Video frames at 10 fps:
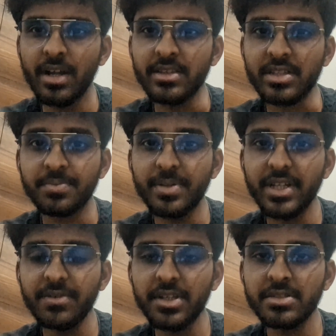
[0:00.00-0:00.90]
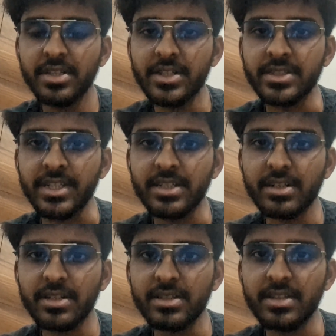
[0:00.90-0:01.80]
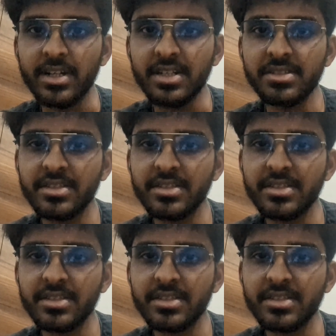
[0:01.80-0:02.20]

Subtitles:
In this previous technique, that is